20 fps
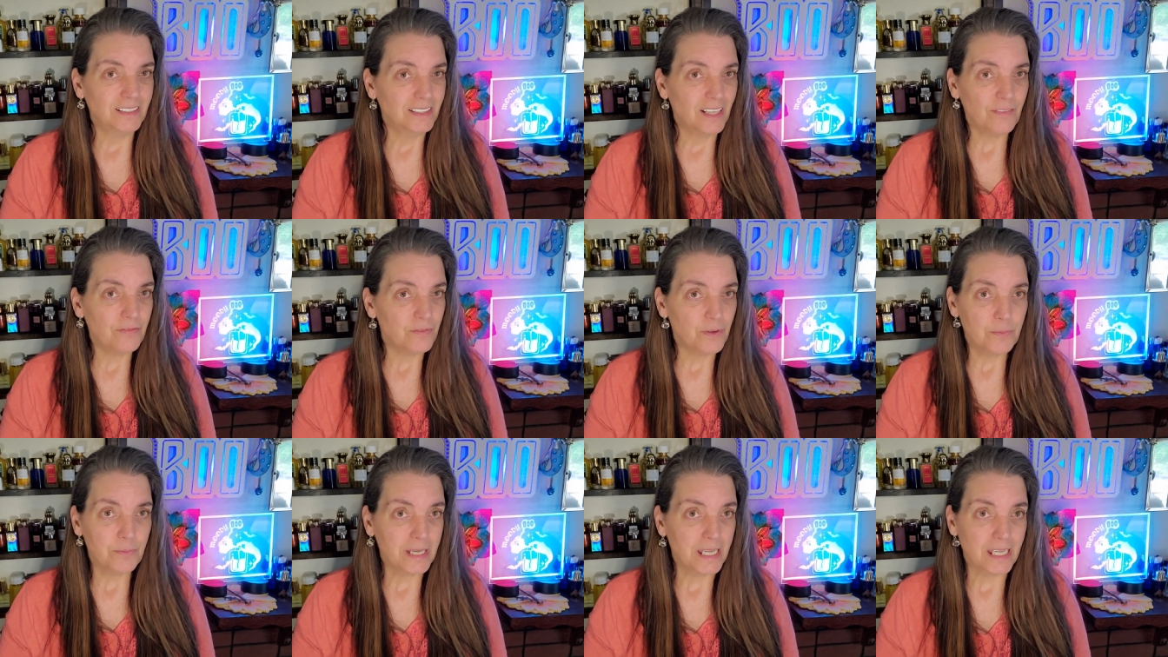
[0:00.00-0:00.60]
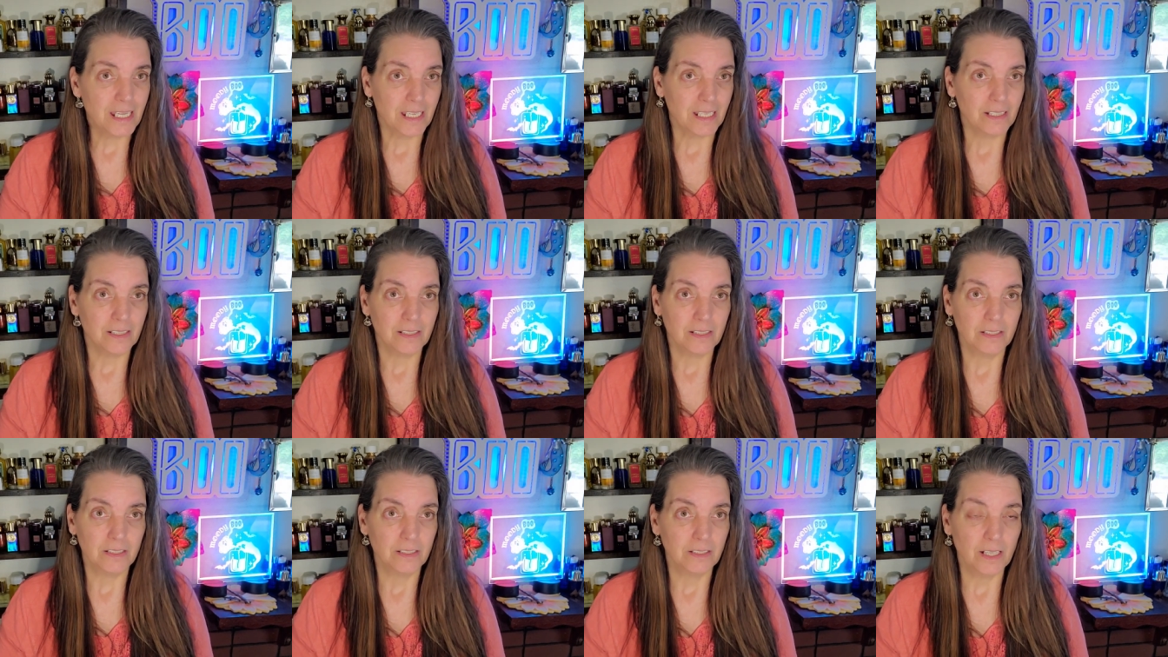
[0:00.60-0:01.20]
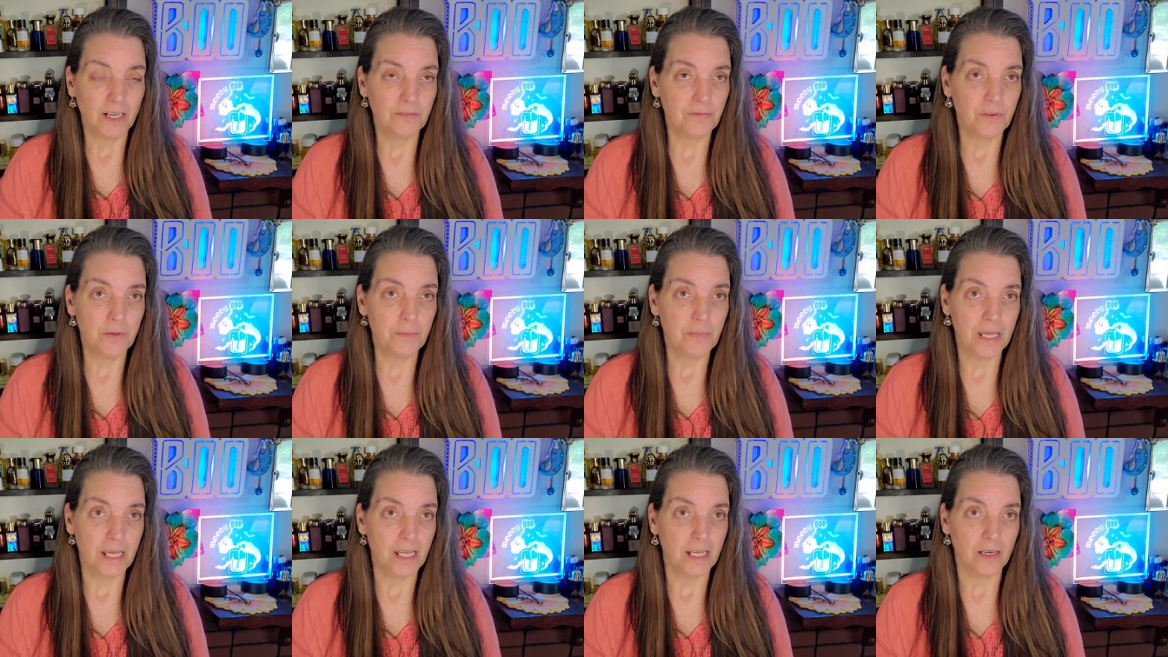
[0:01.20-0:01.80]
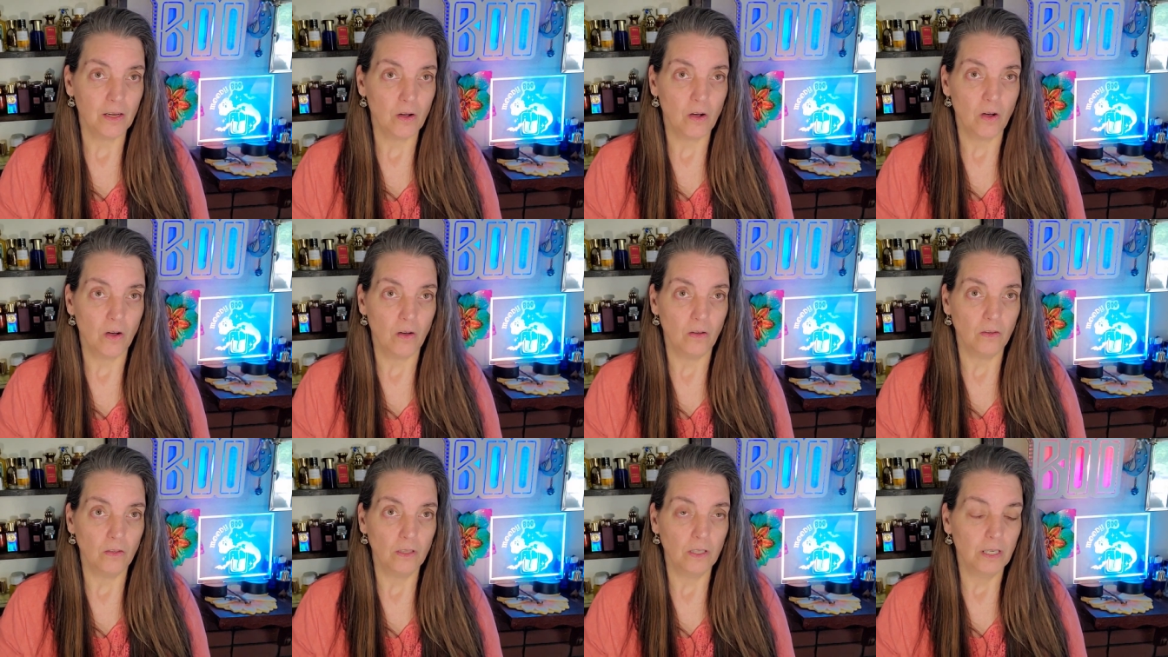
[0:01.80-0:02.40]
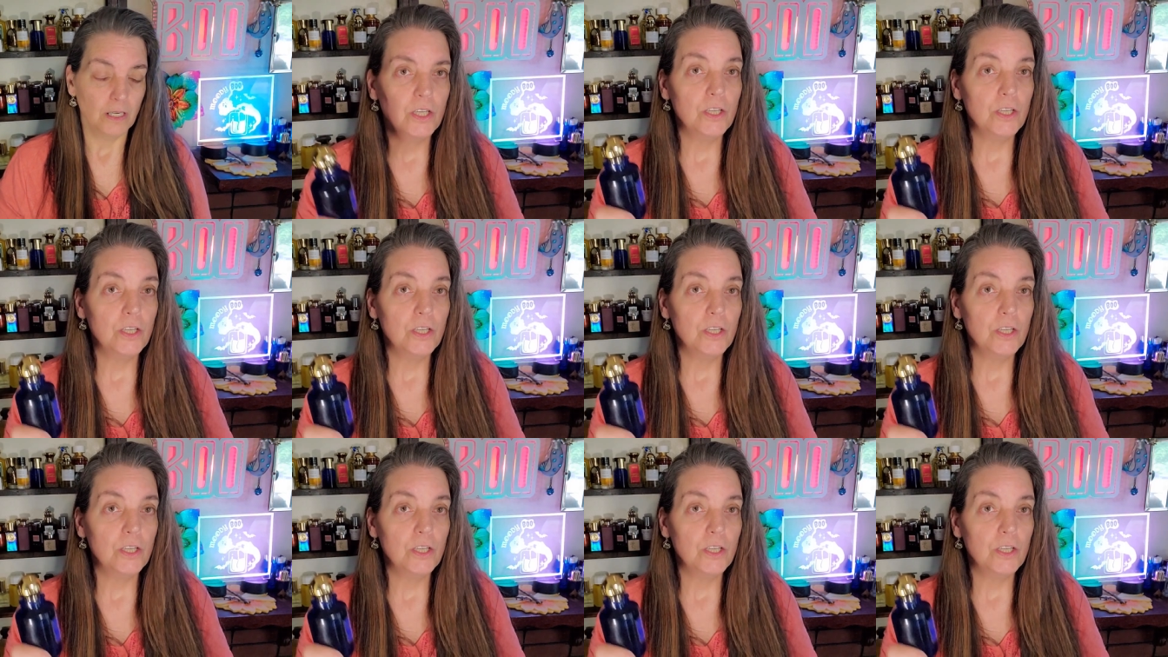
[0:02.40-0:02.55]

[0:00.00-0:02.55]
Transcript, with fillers: Not for me. Not for me at all.